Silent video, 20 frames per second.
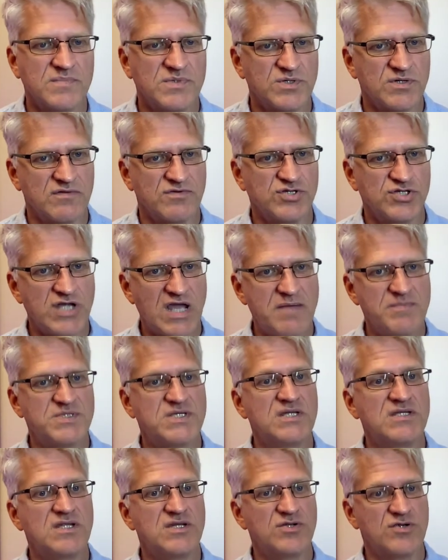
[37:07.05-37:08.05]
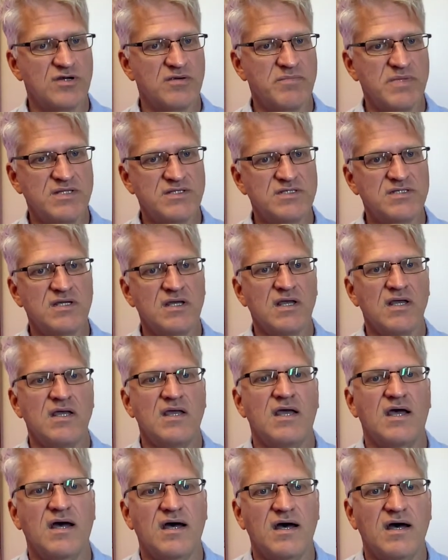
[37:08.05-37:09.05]
sort of shapes and determines
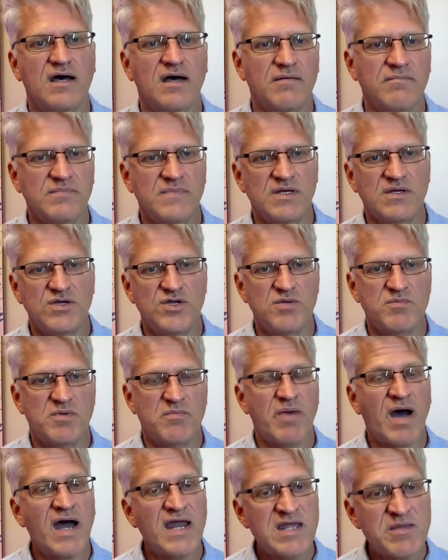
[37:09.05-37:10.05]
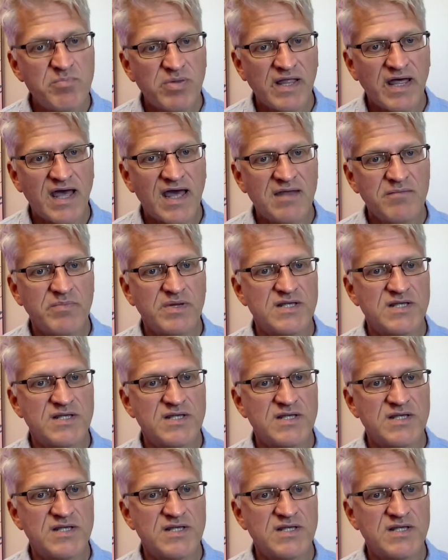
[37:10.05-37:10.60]
the human body plan,